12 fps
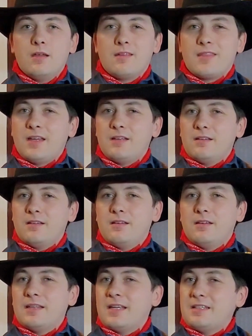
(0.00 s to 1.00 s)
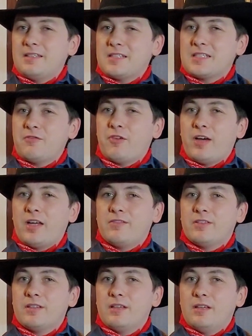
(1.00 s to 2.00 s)
Then, in 1865,
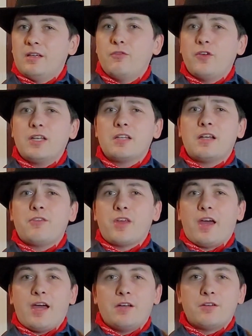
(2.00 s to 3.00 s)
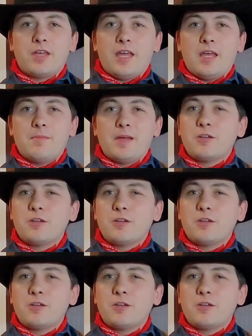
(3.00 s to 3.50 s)
a Philadelphia hatter came